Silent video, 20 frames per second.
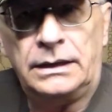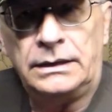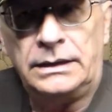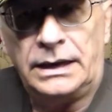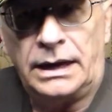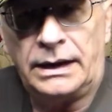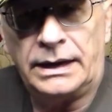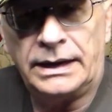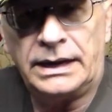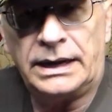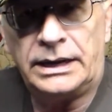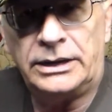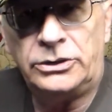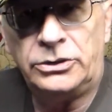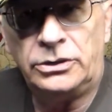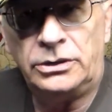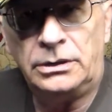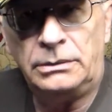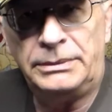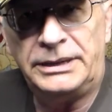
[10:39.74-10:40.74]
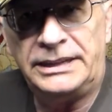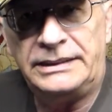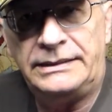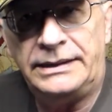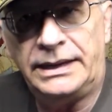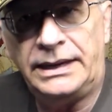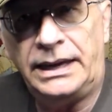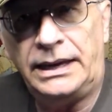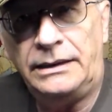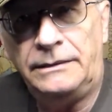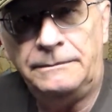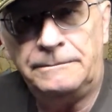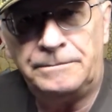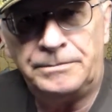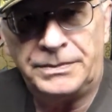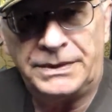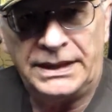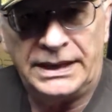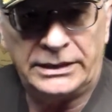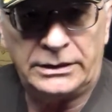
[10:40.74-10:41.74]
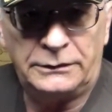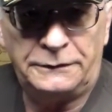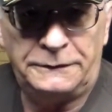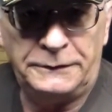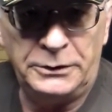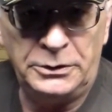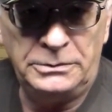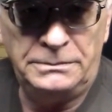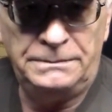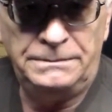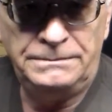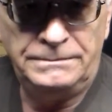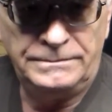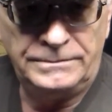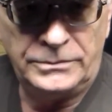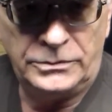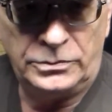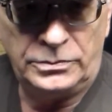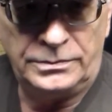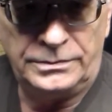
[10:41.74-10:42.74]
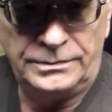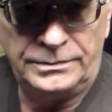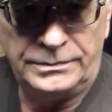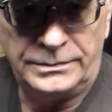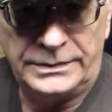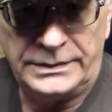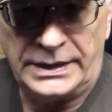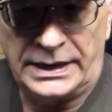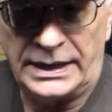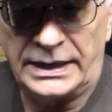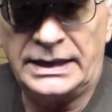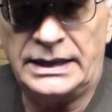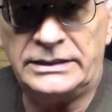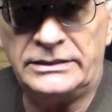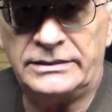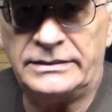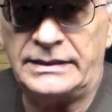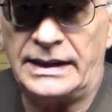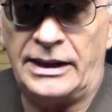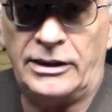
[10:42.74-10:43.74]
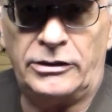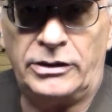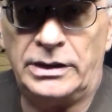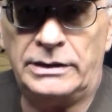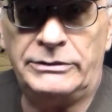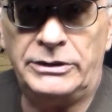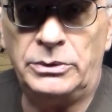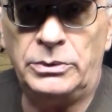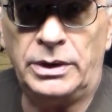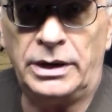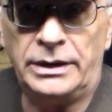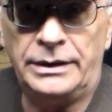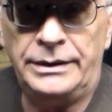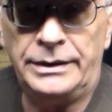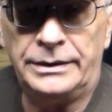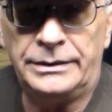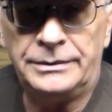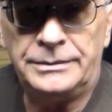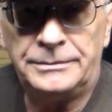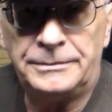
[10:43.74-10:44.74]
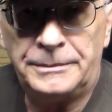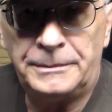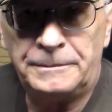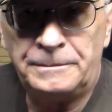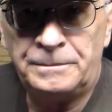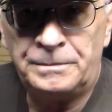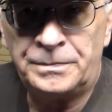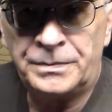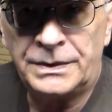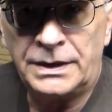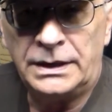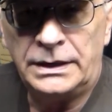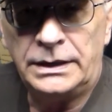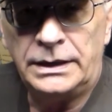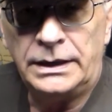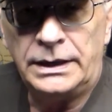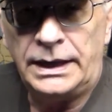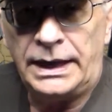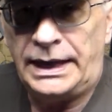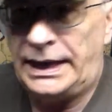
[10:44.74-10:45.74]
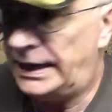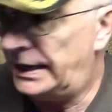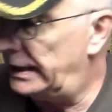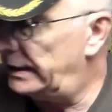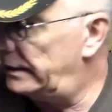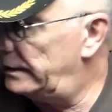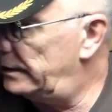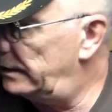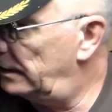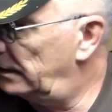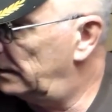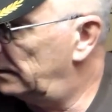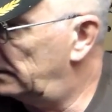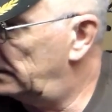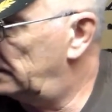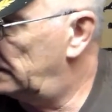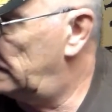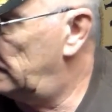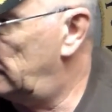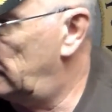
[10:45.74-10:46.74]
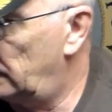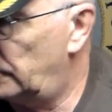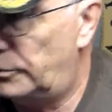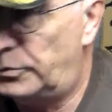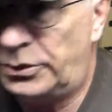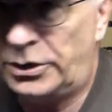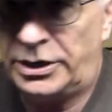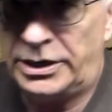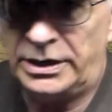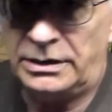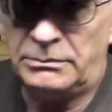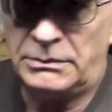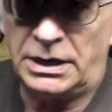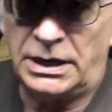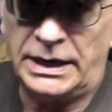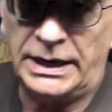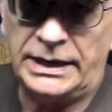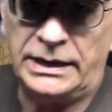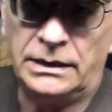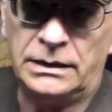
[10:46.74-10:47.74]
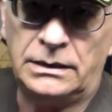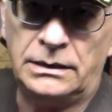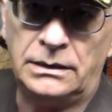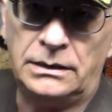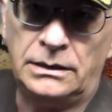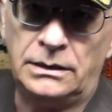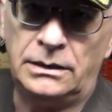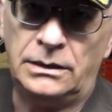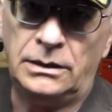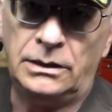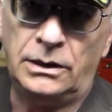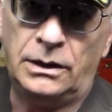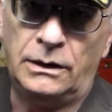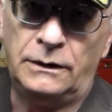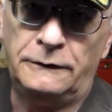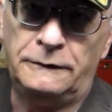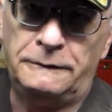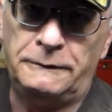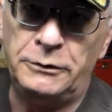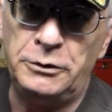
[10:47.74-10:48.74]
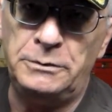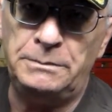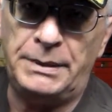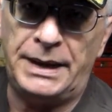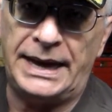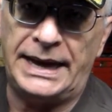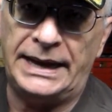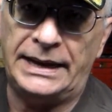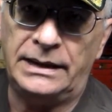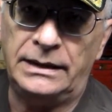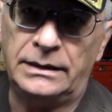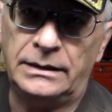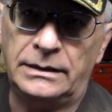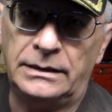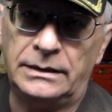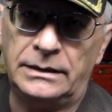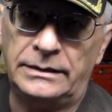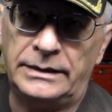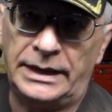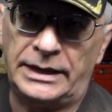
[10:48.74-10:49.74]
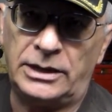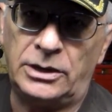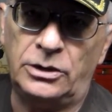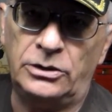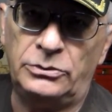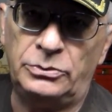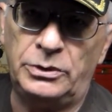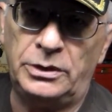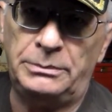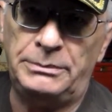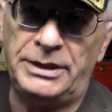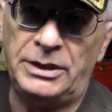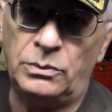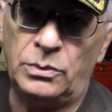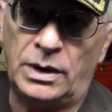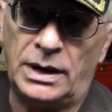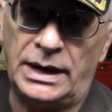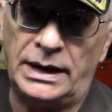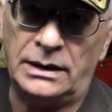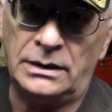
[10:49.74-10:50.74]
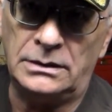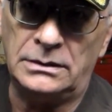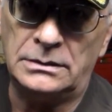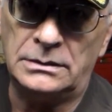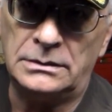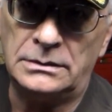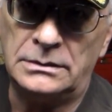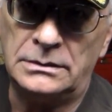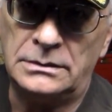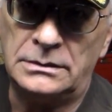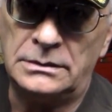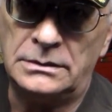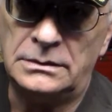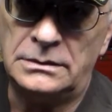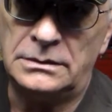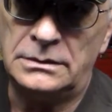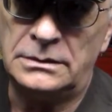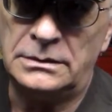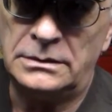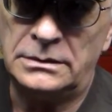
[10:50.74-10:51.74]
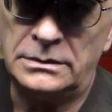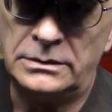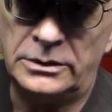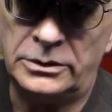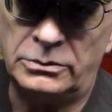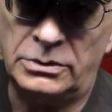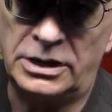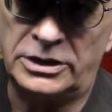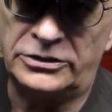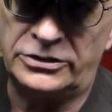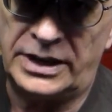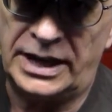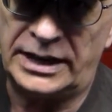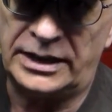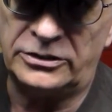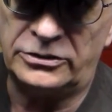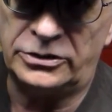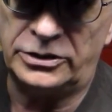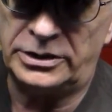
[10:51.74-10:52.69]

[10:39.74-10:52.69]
Now I got to do a little bit of digging, get the food that I got scattered everywhere here and put it in my food bag that goes with me while the rucksack is